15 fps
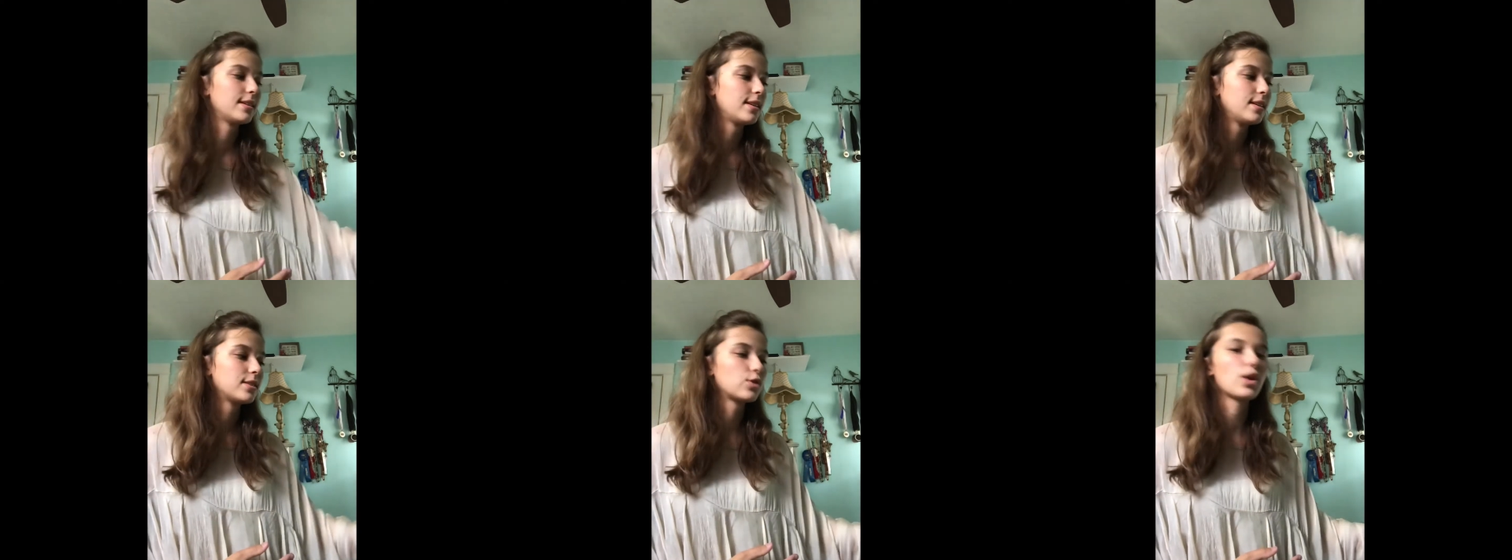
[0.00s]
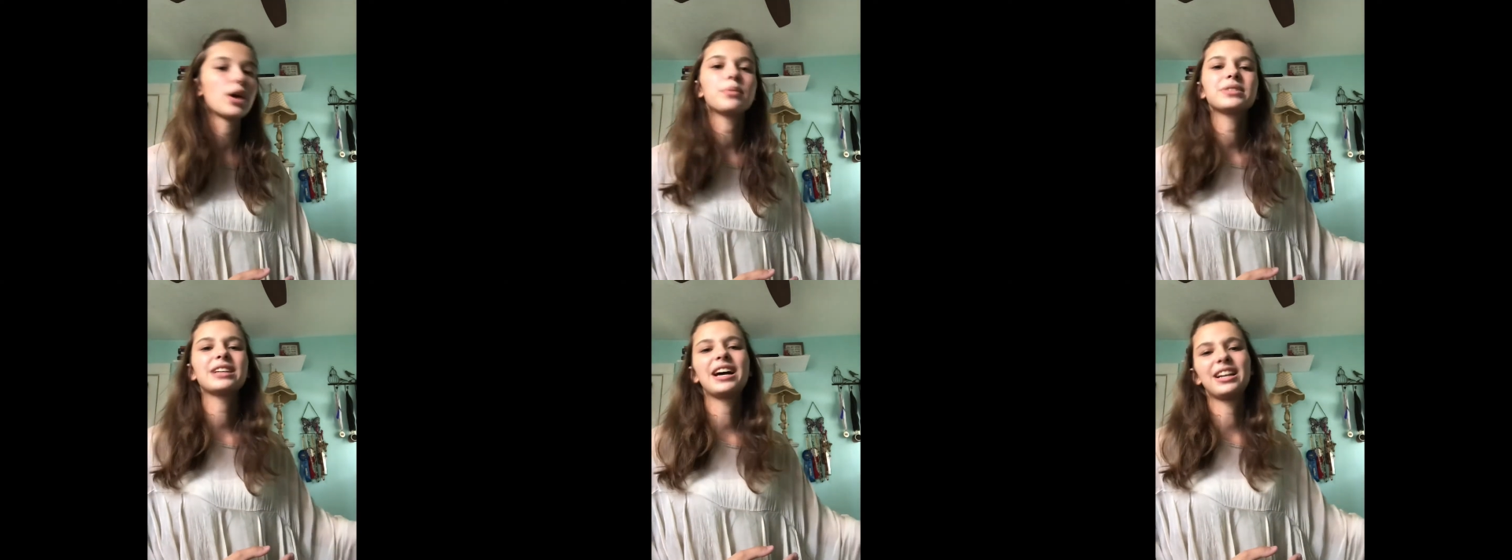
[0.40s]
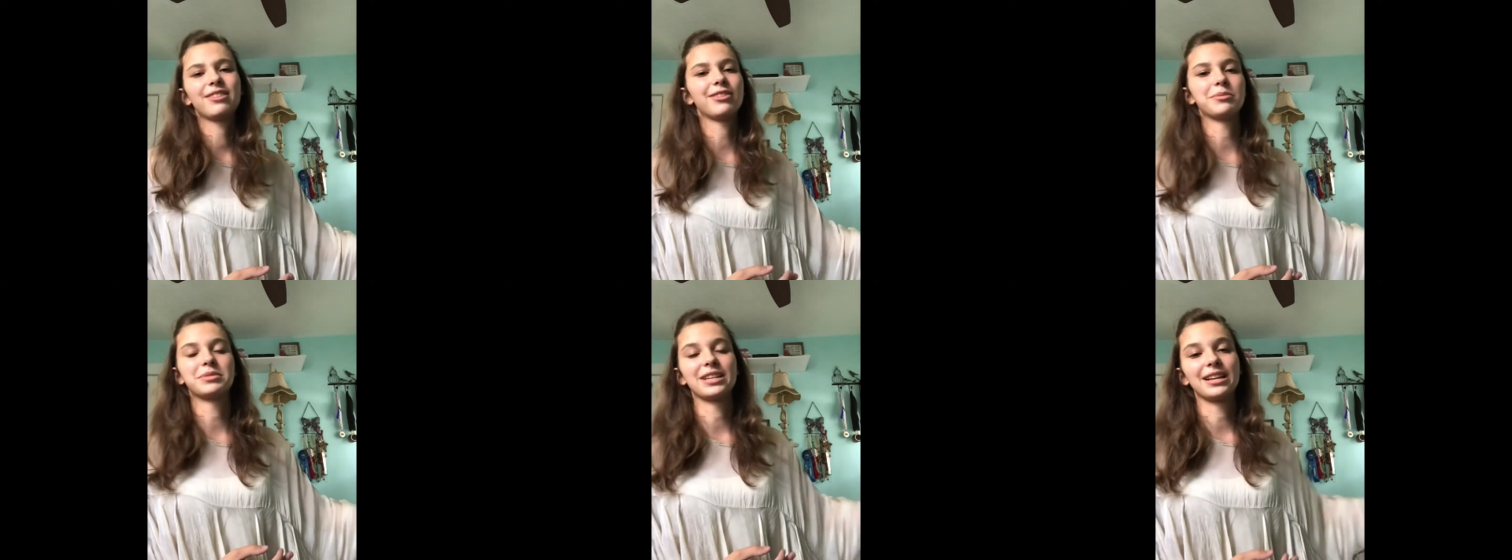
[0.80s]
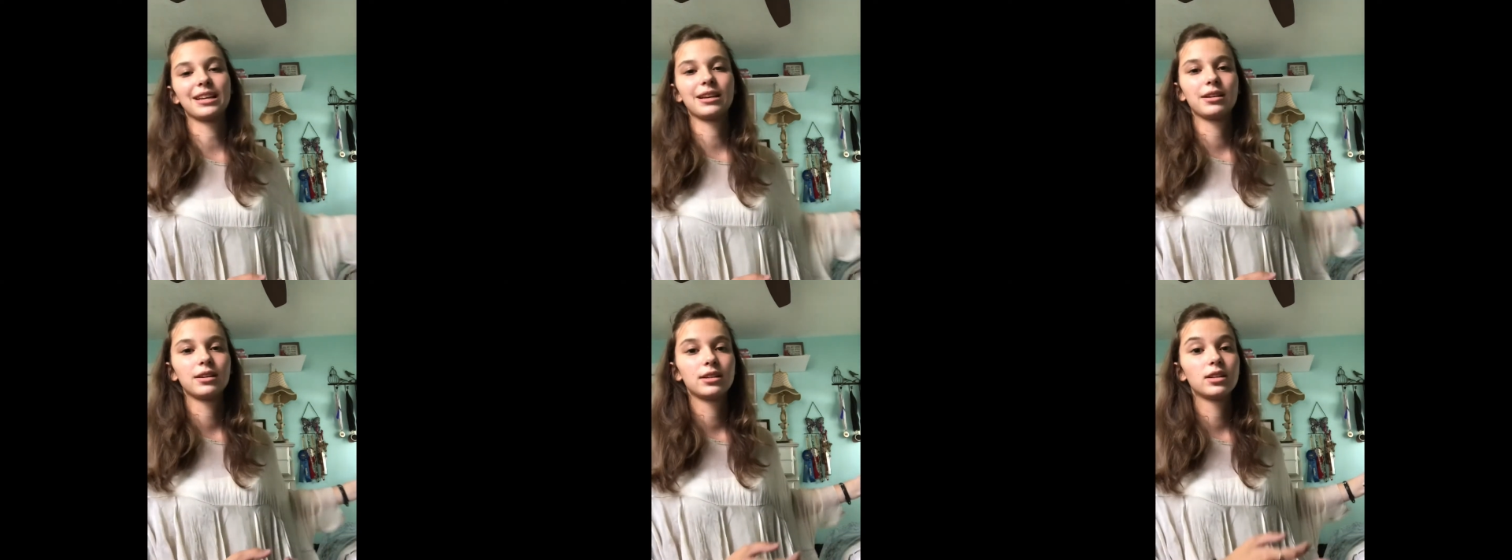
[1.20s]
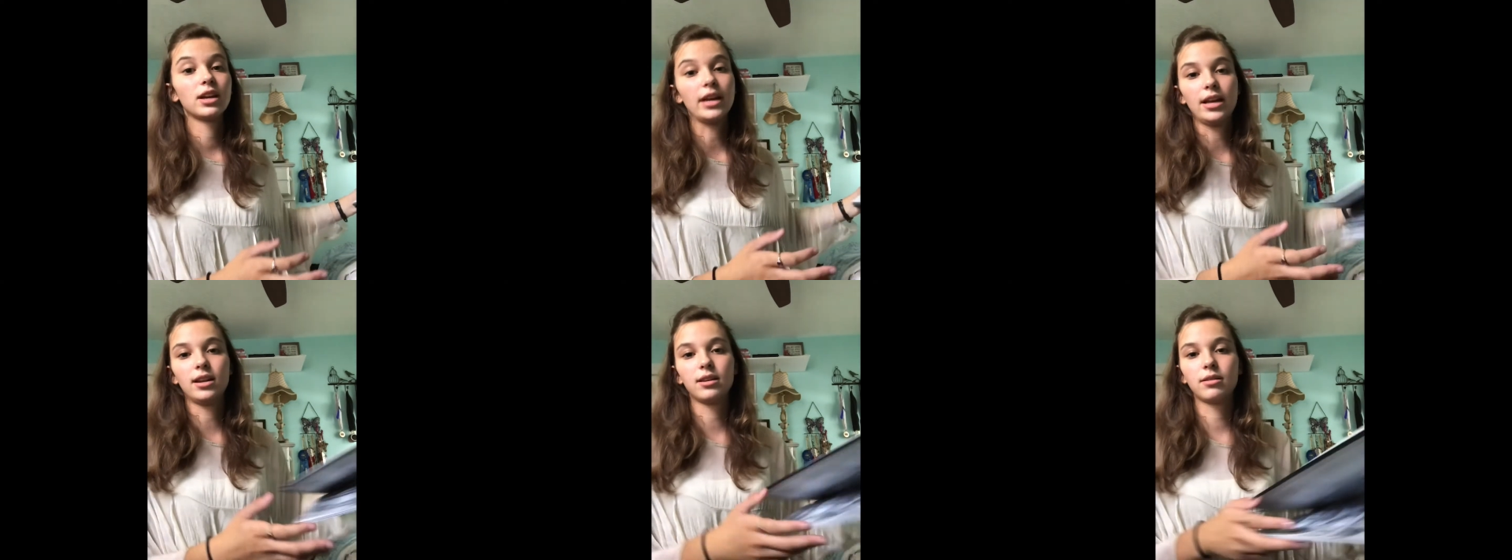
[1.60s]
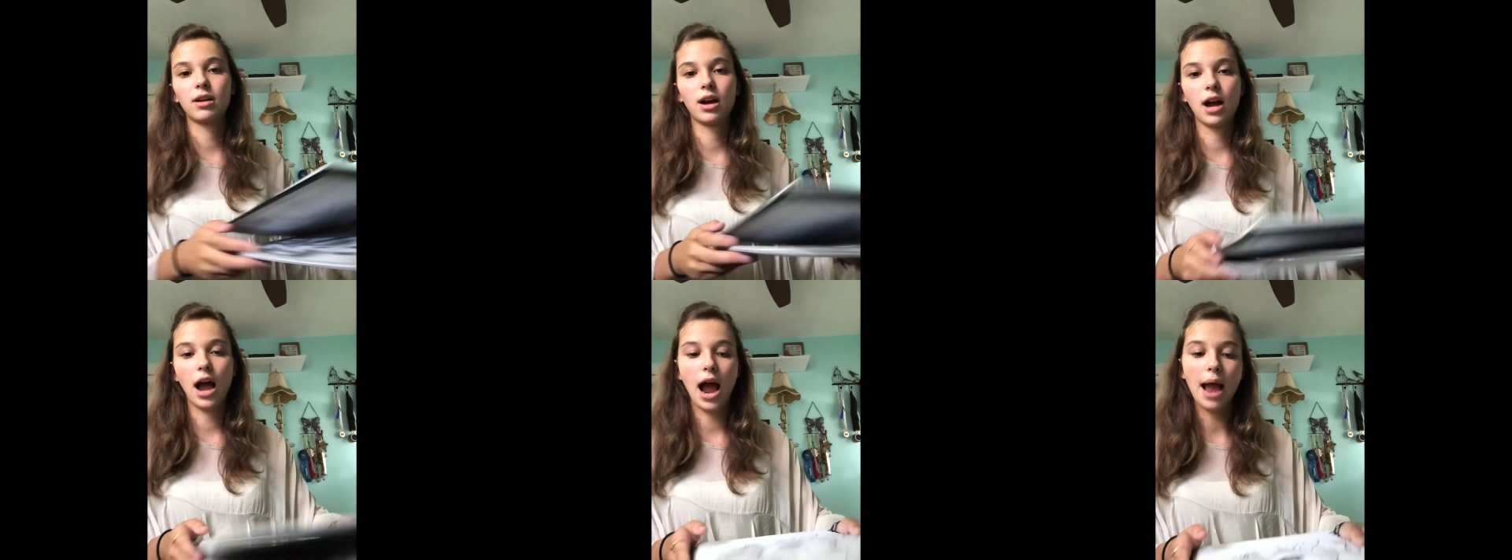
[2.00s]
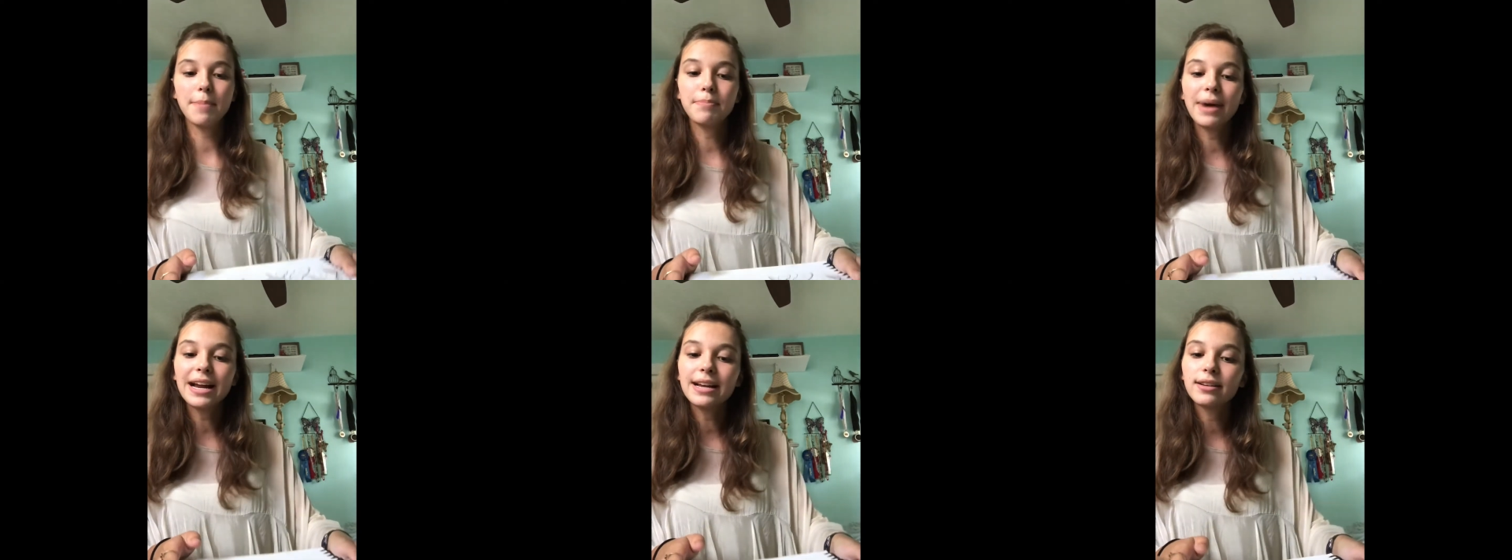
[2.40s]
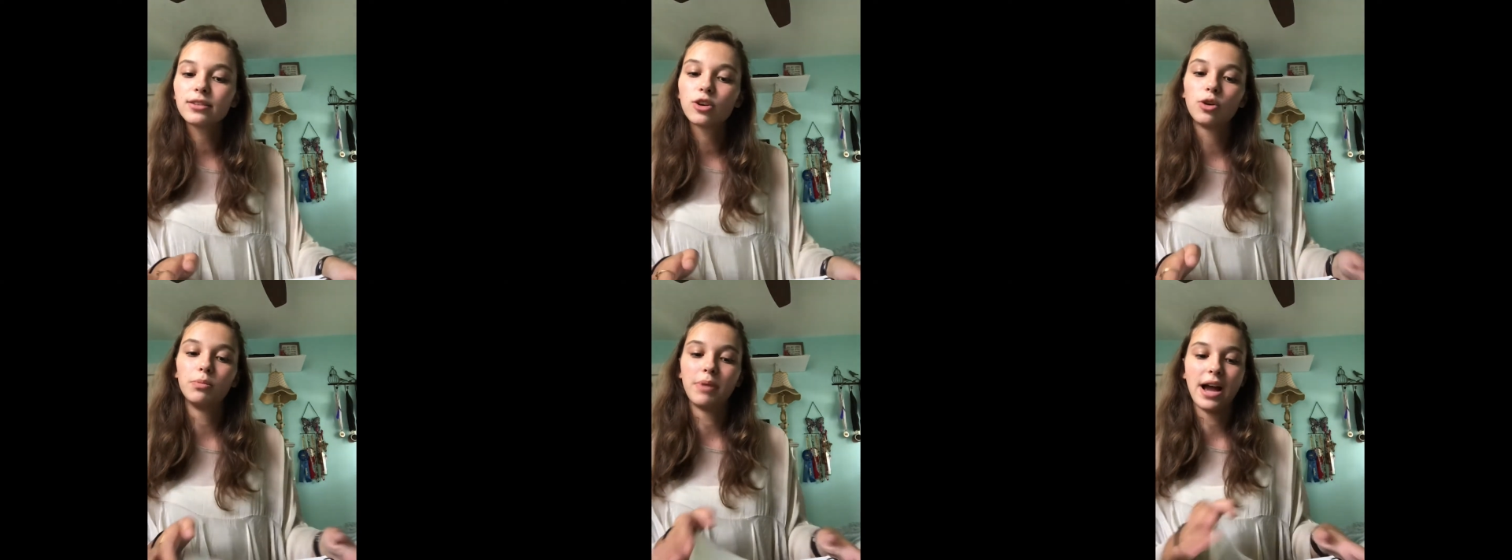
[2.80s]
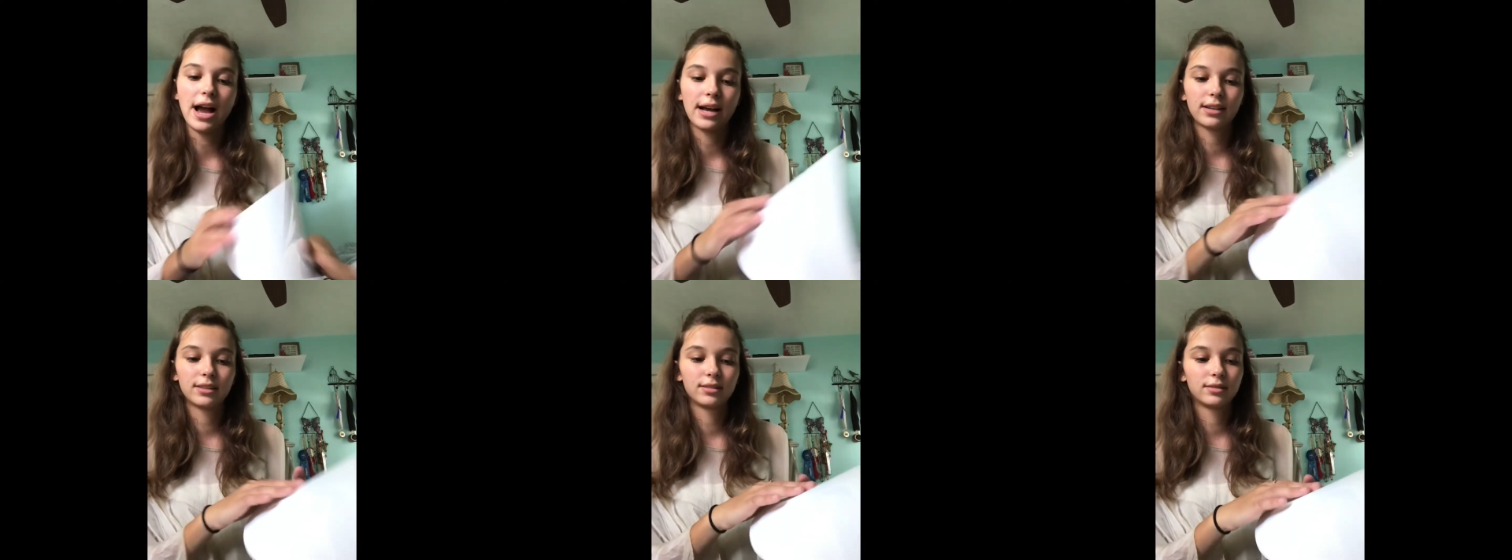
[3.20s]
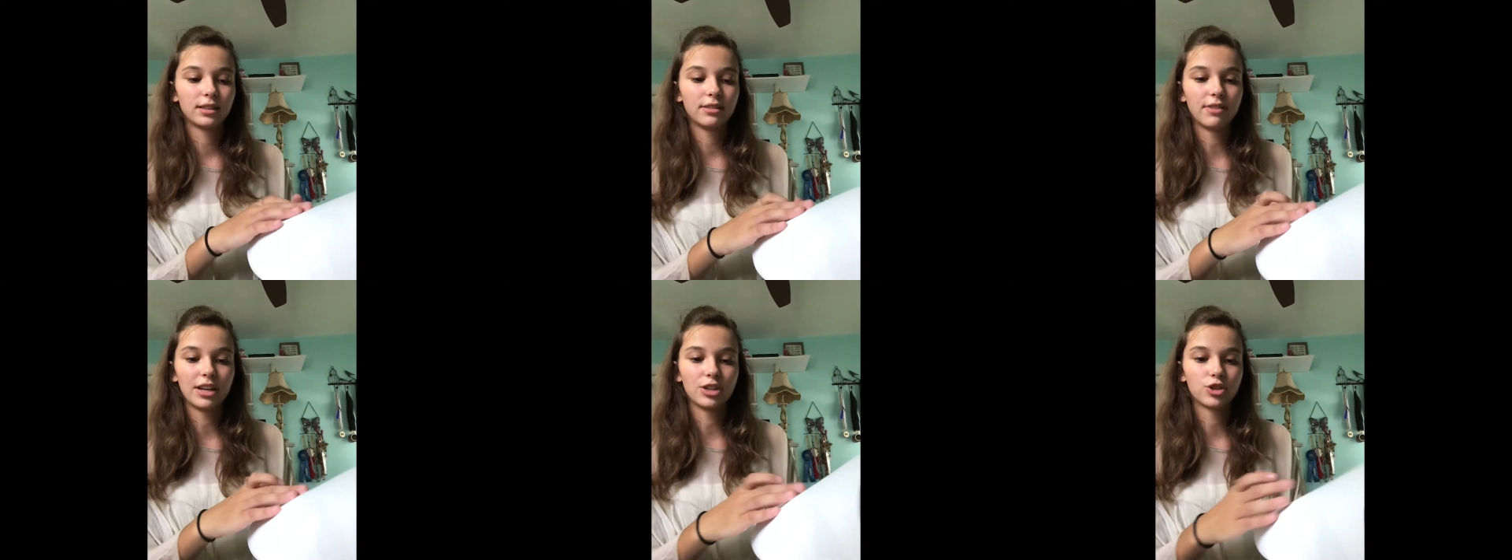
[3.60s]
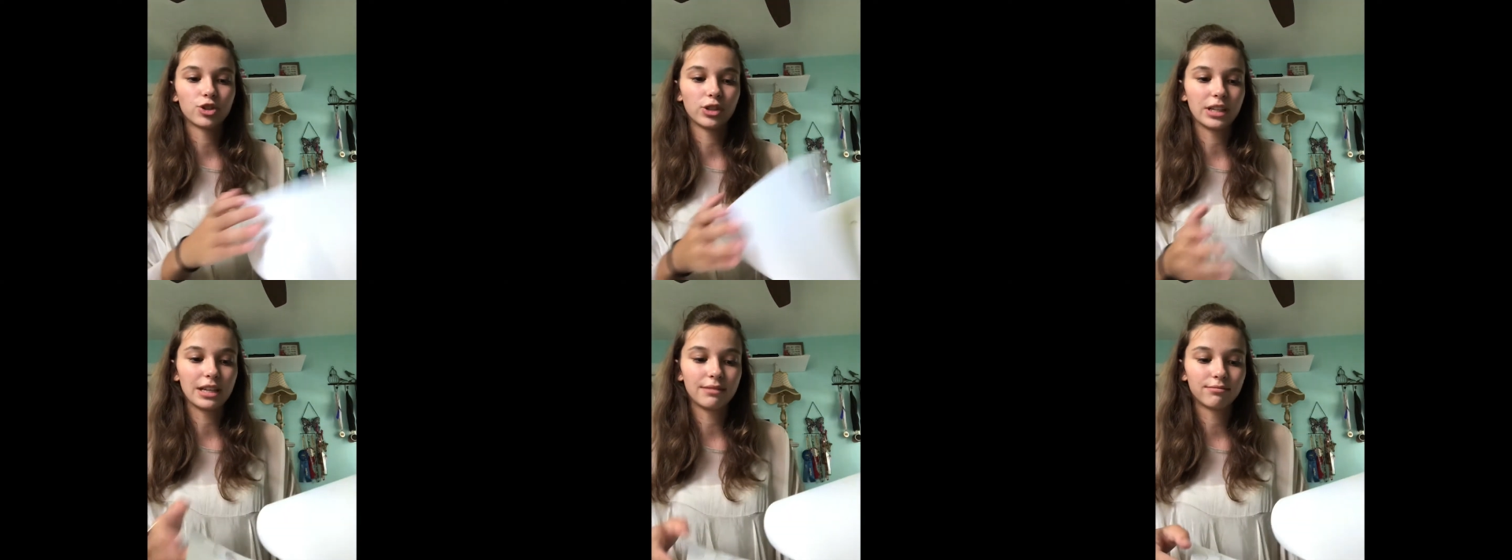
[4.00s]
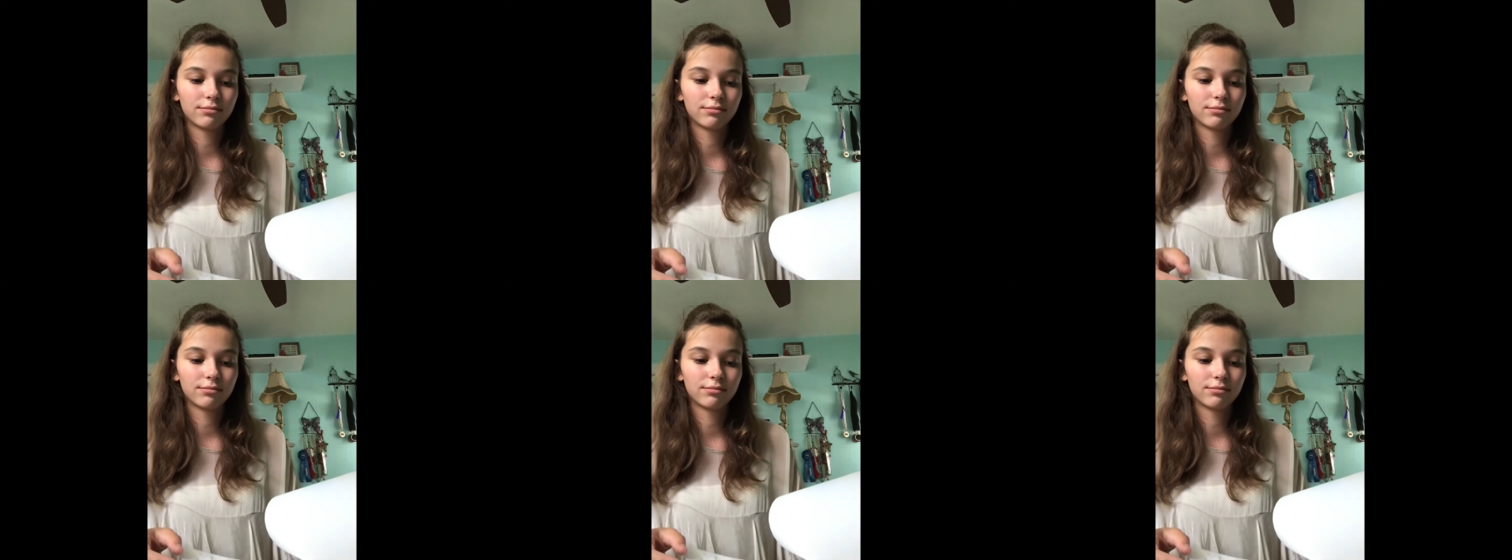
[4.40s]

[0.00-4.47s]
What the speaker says: So that was kind of upsetting, and I might go back eventually